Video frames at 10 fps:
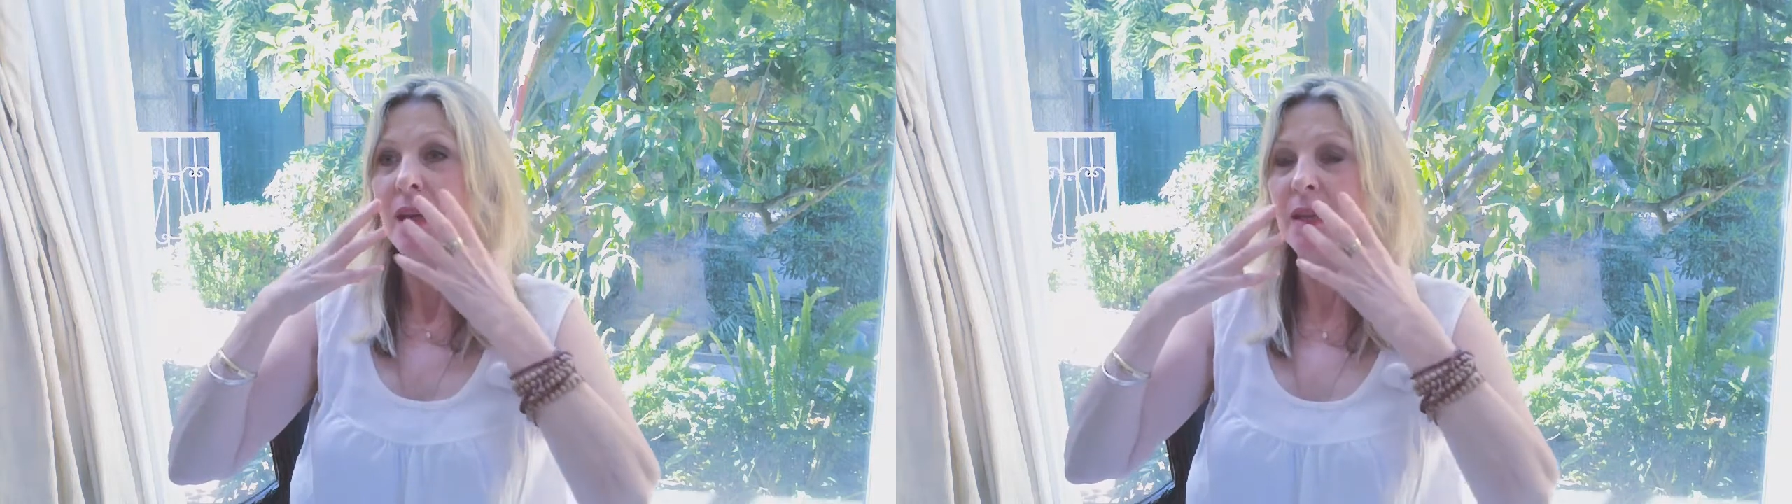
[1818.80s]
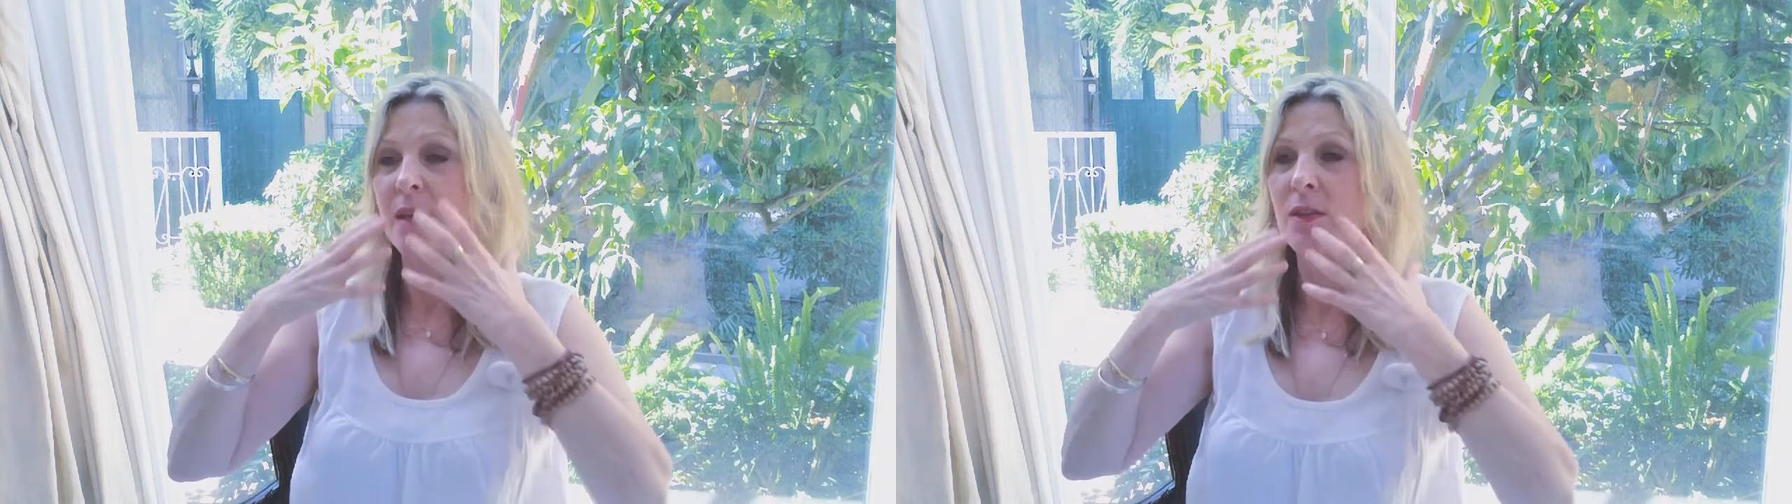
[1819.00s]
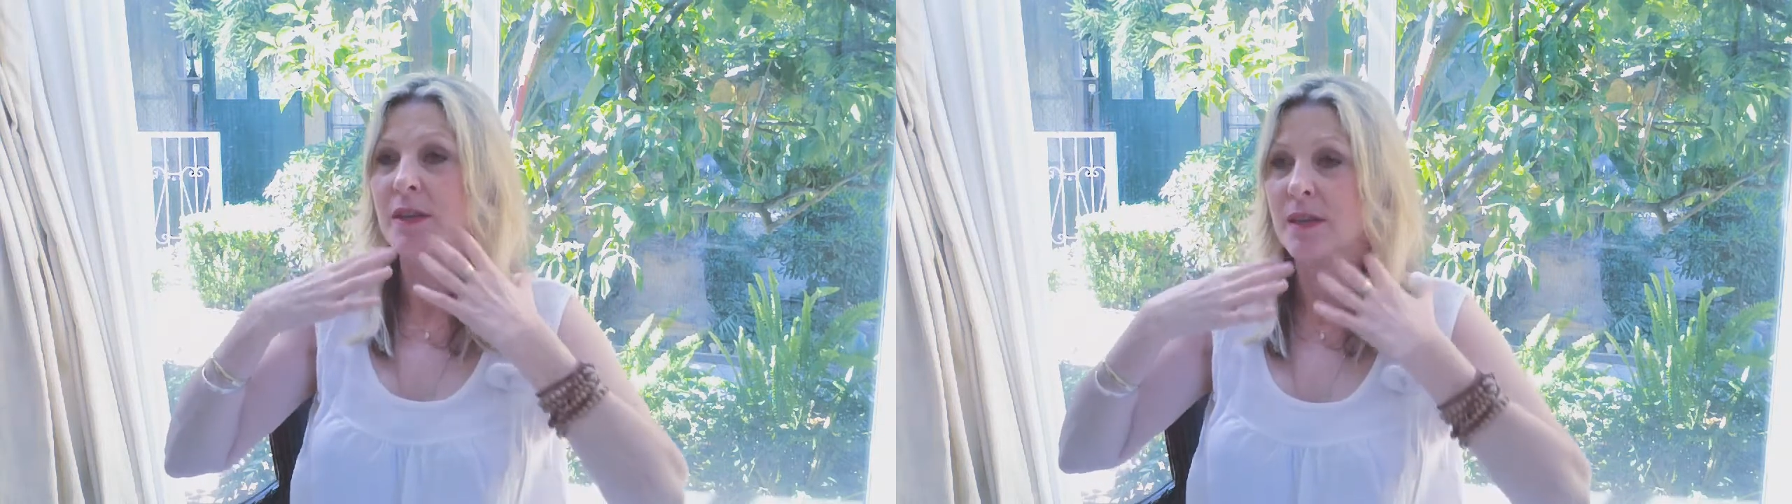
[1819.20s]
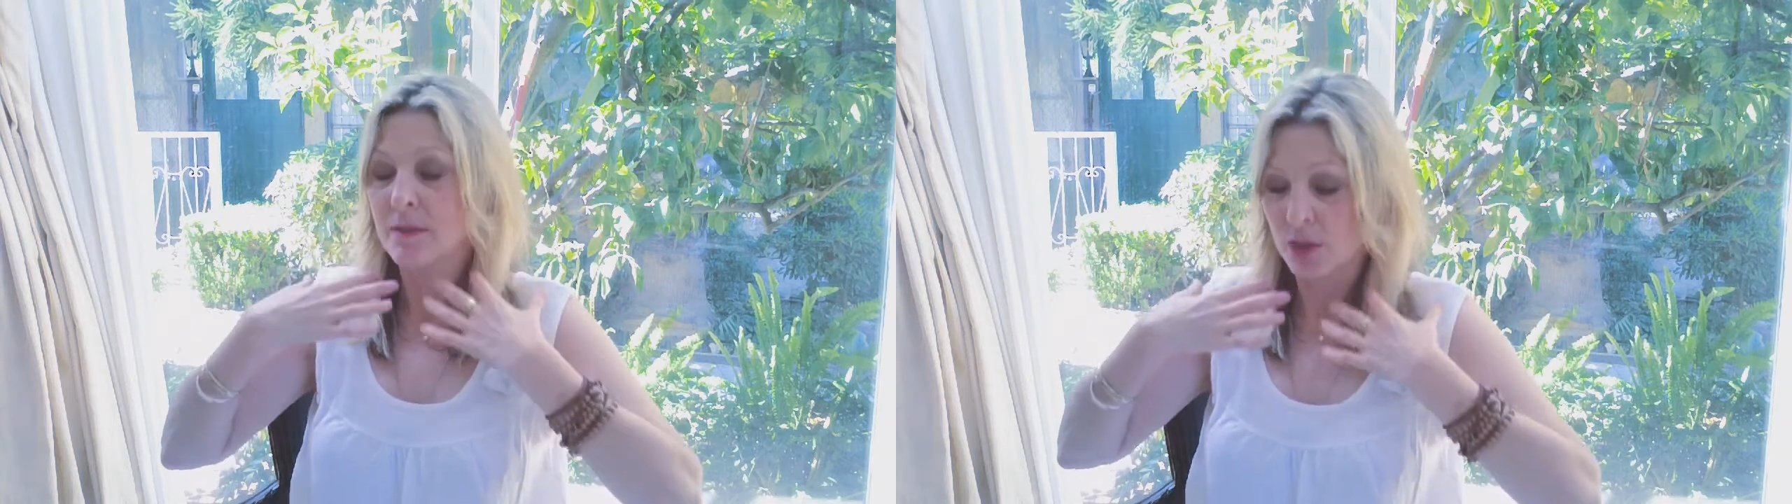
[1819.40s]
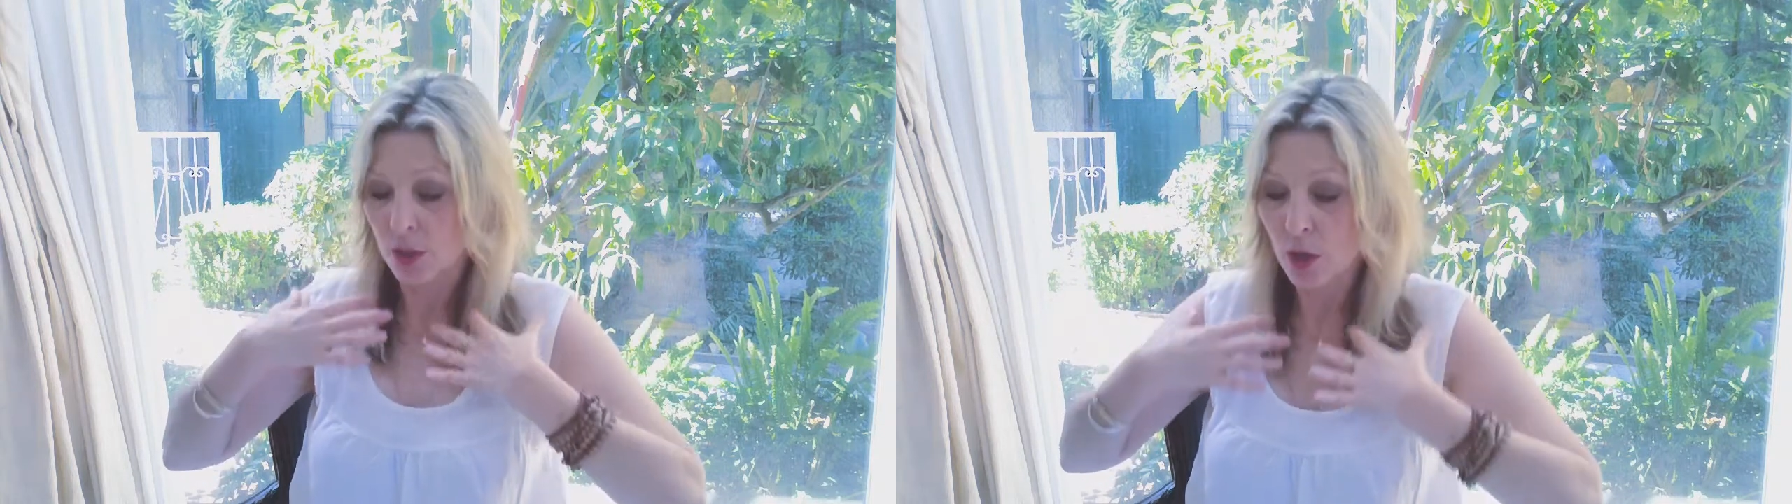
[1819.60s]
and then
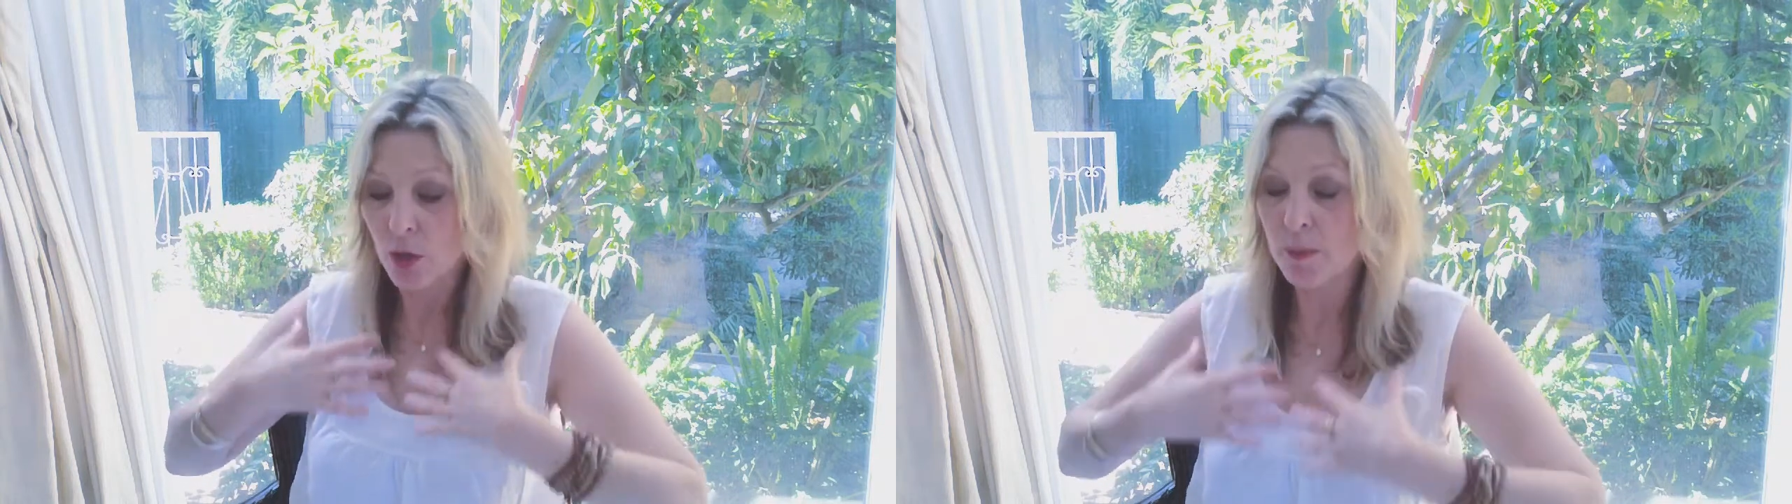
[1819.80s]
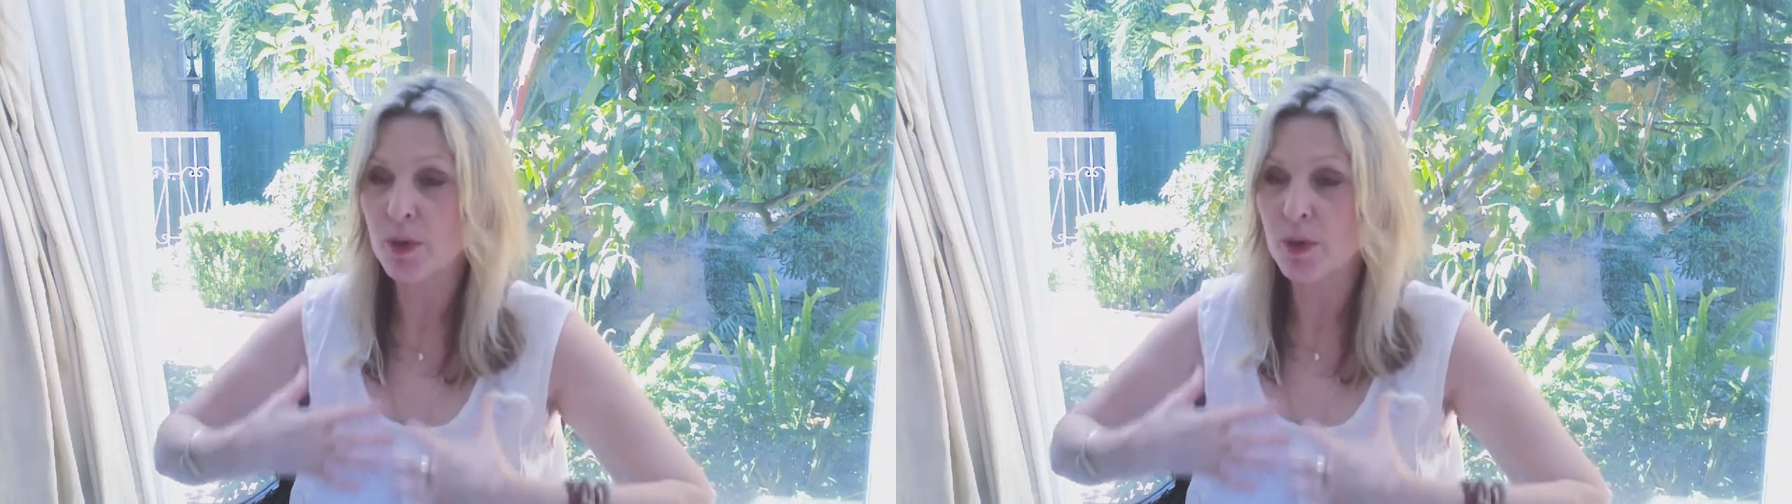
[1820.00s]
slowly